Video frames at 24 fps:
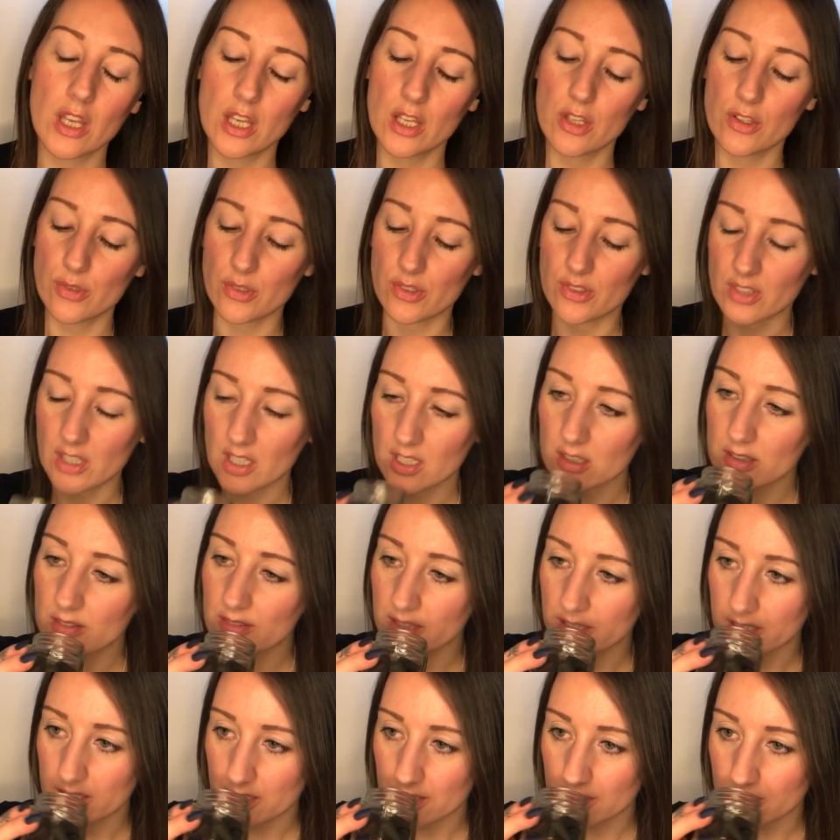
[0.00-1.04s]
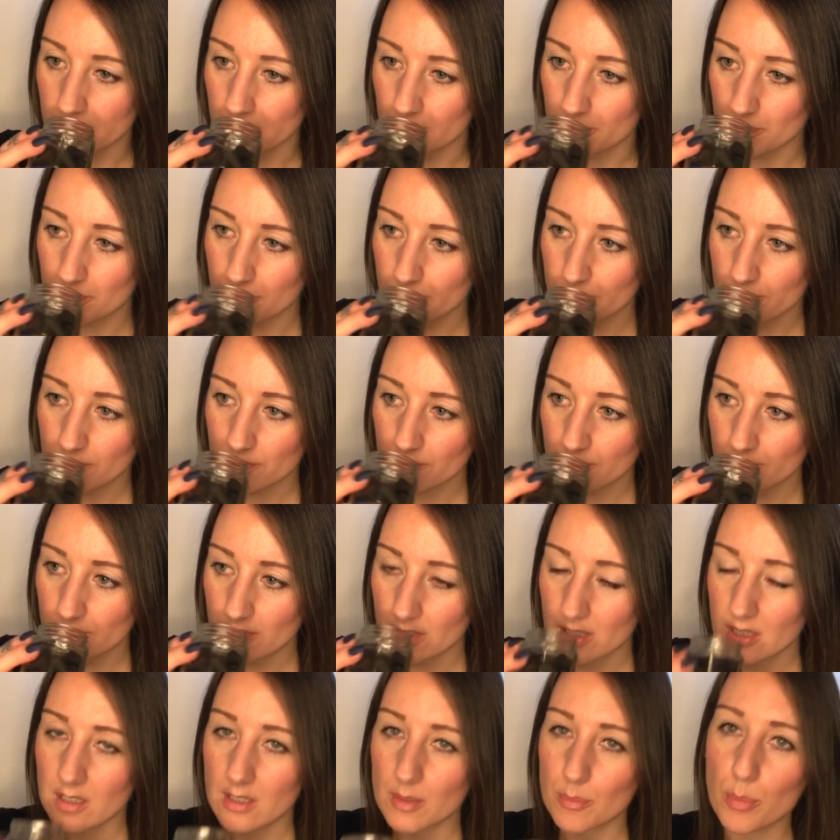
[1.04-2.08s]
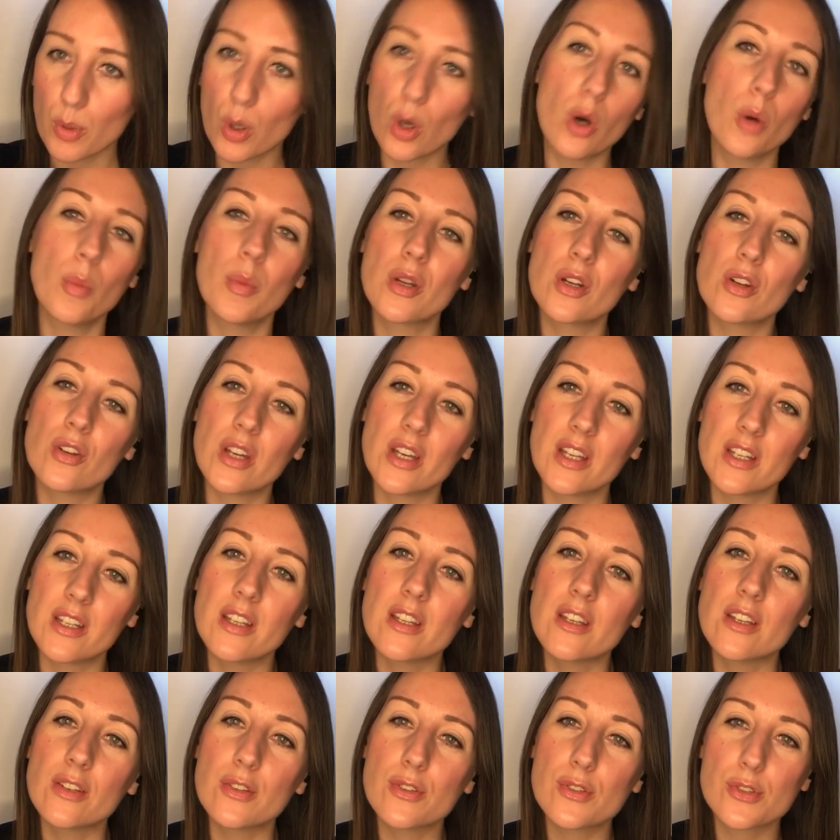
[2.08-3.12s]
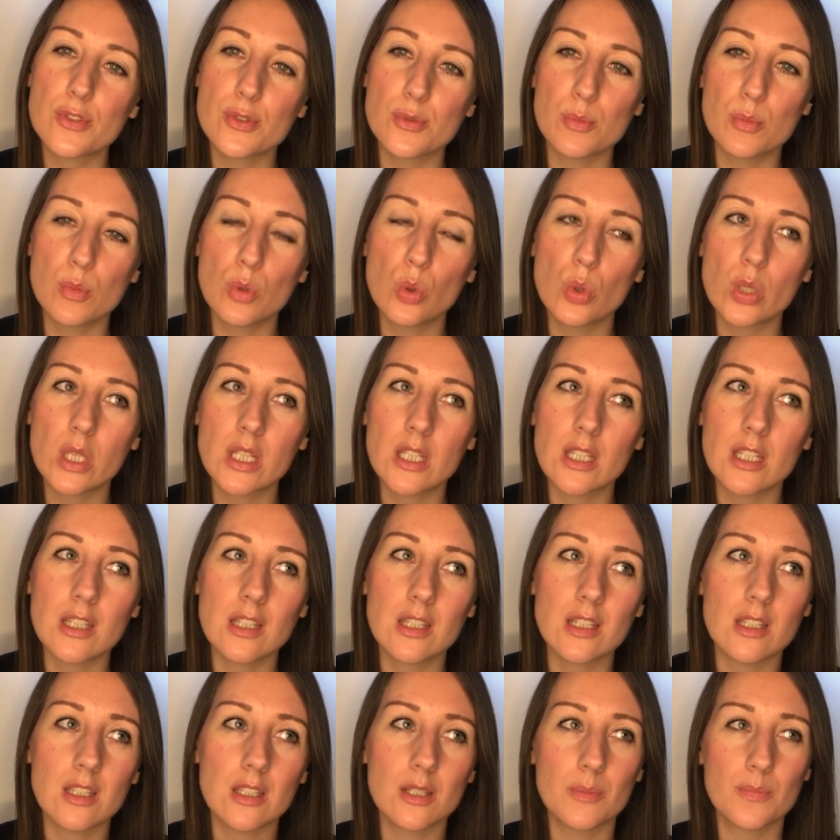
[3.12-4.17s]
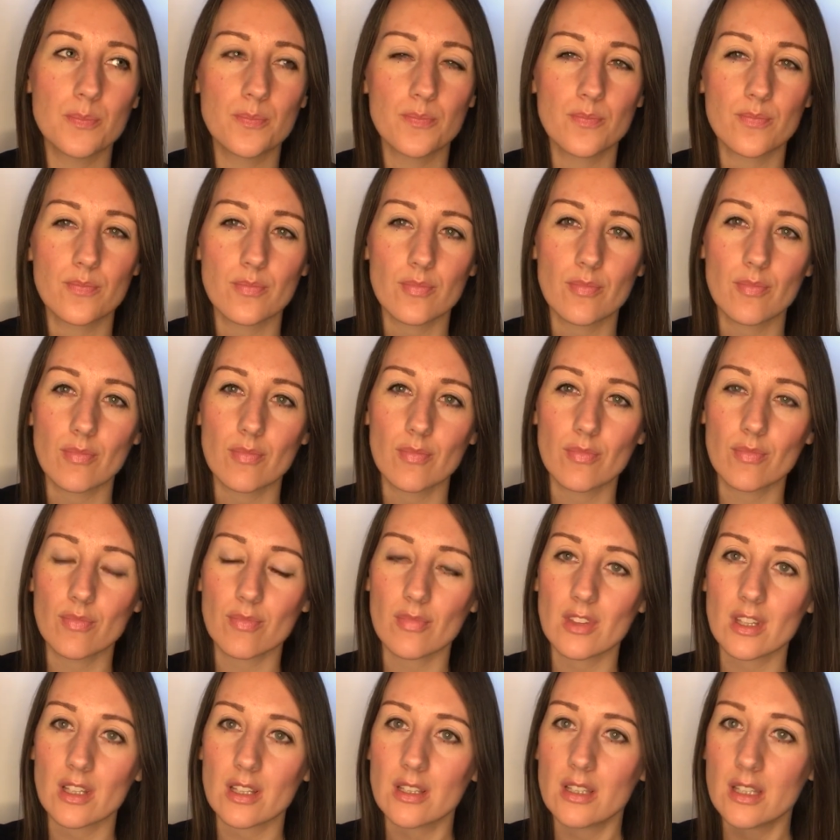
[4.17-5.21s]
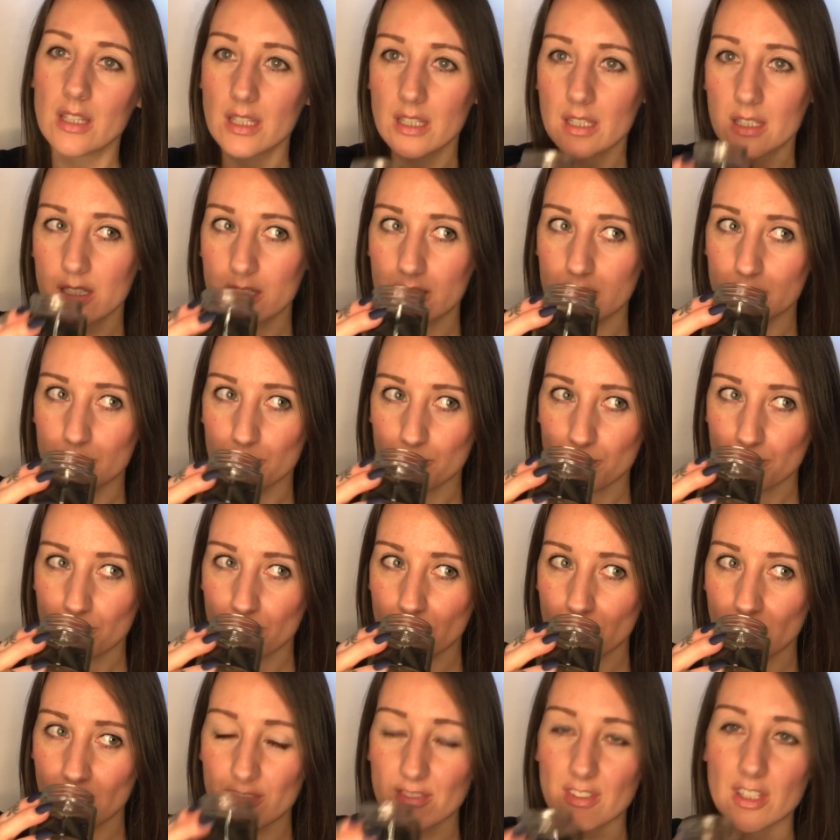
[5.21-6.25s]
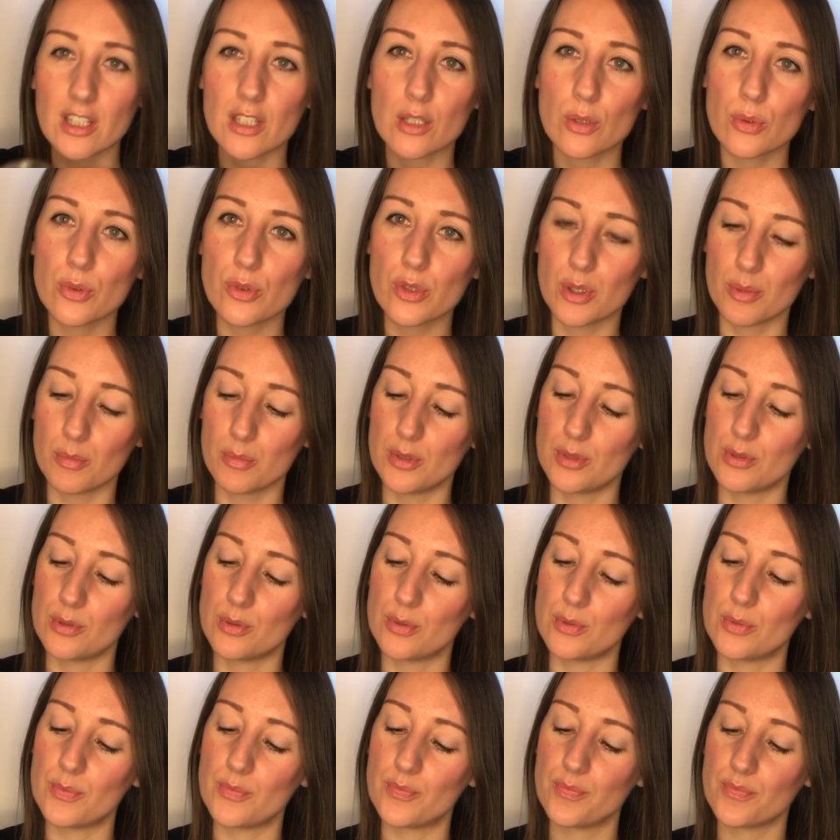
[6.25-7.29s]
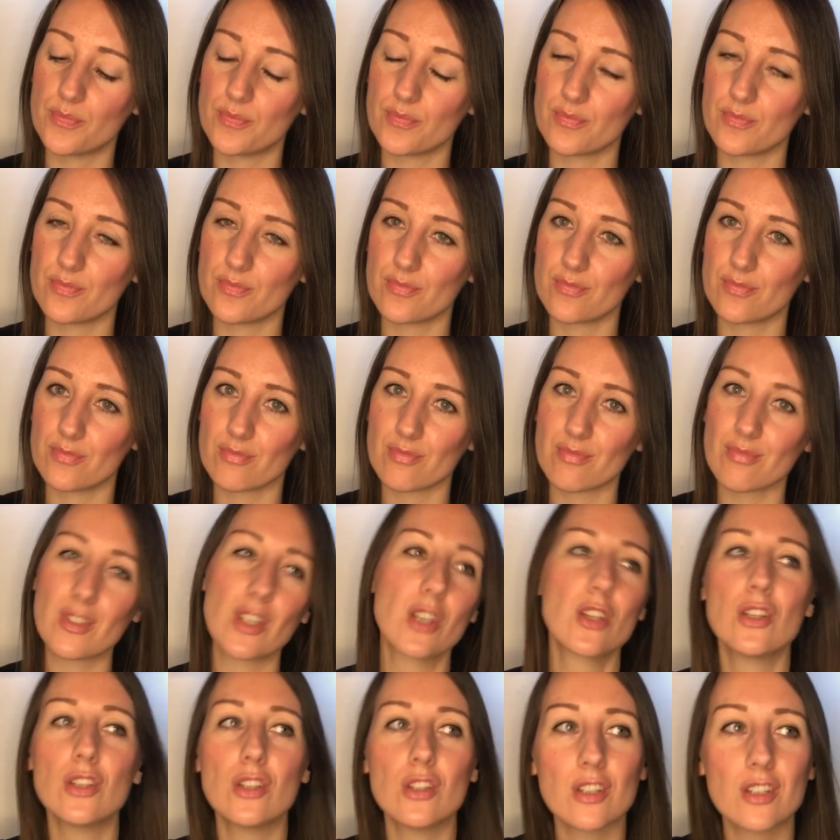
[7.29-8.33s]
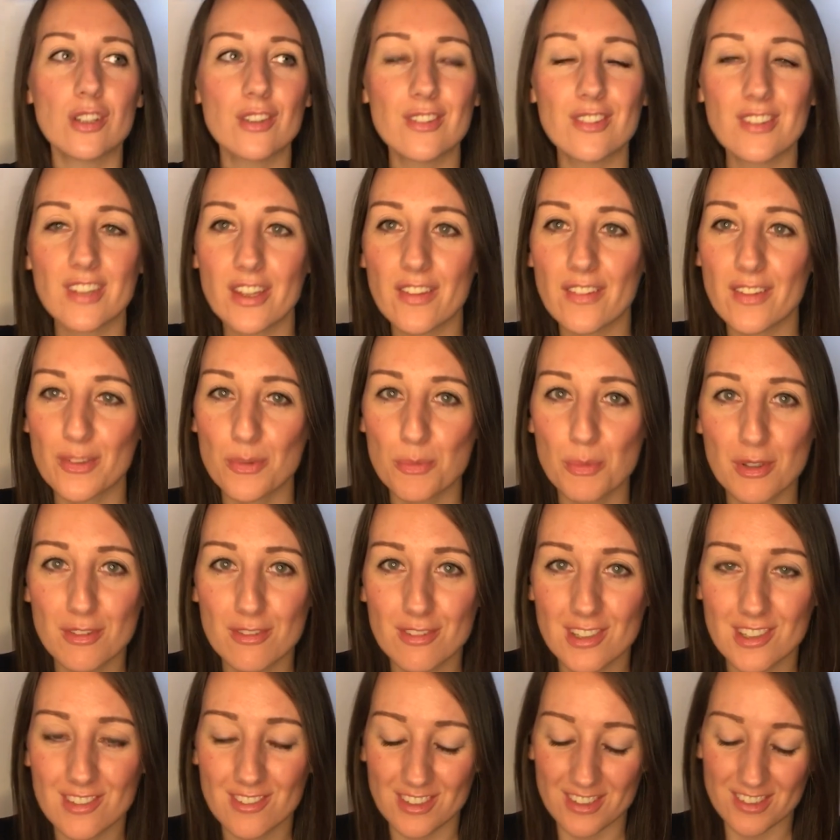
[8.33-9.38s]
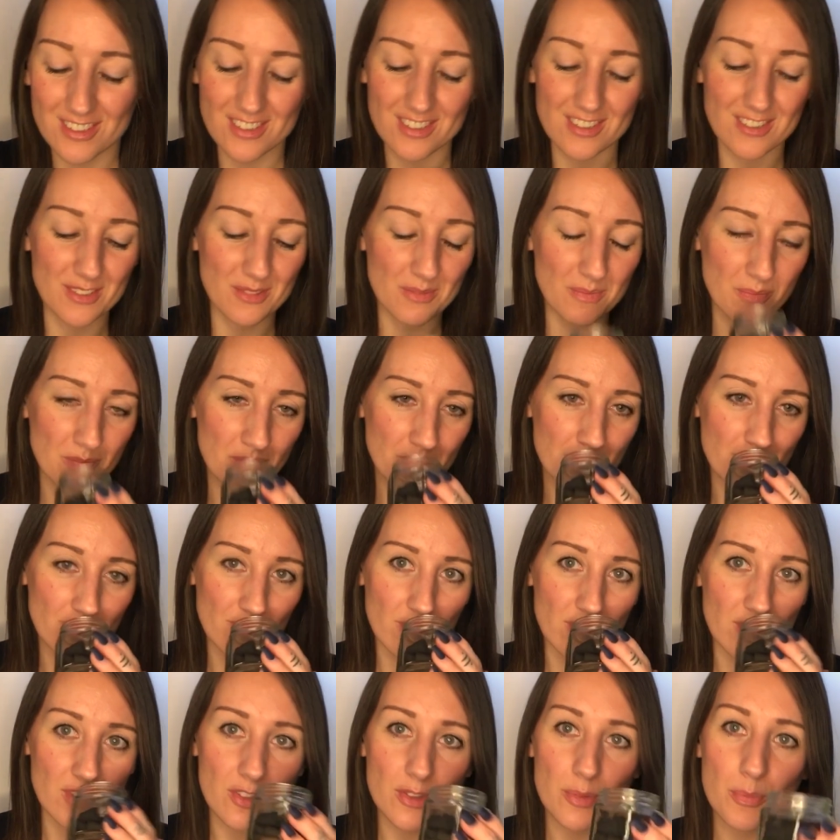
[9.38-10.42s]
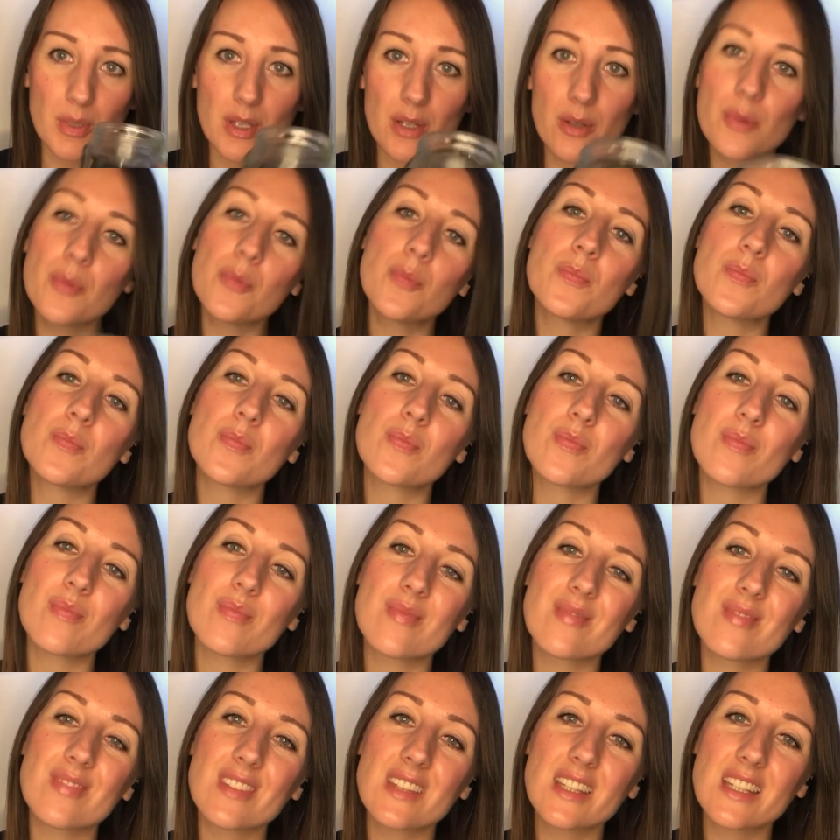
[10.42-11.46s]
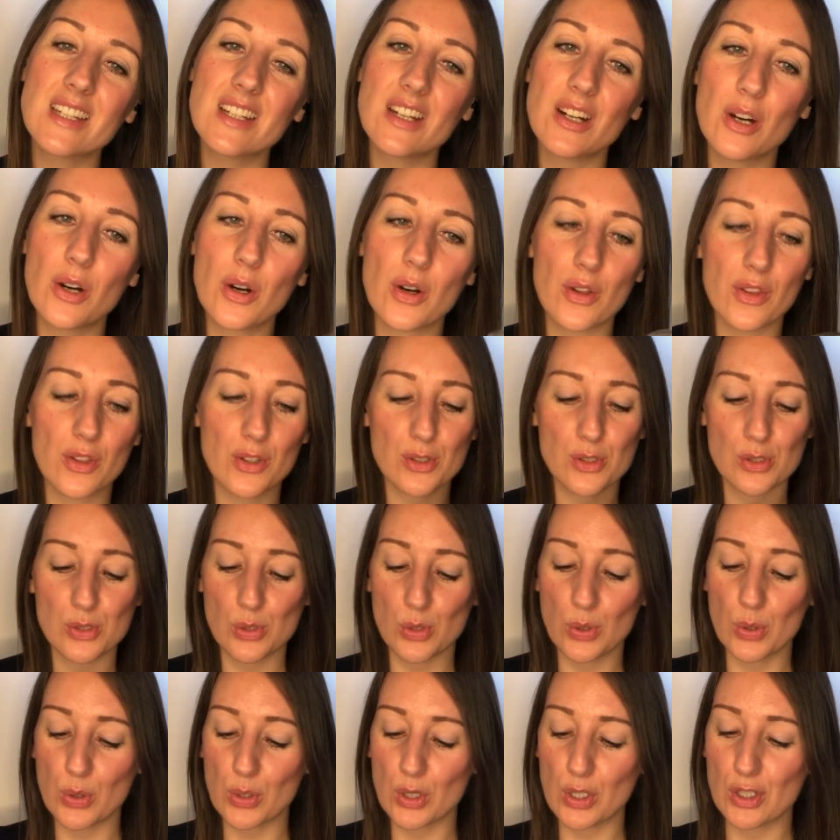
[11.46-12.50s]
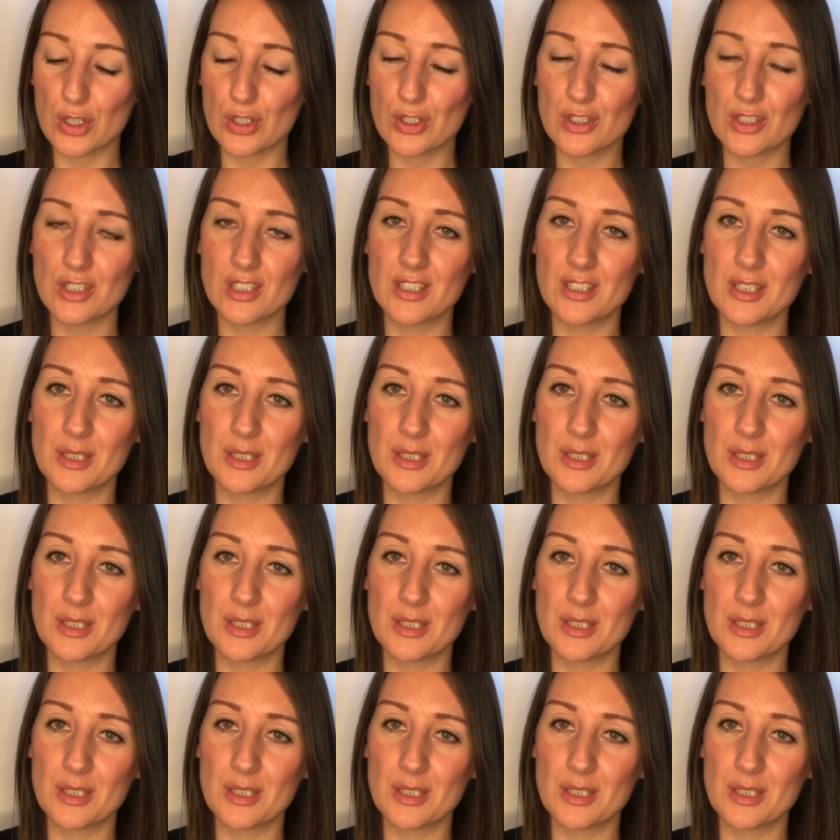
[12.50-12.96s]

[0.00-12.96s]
So it's kind of like a pomegranate, smoky, like very autumnal. You can tell it's my favourite season. Smell. Oh, they're so good.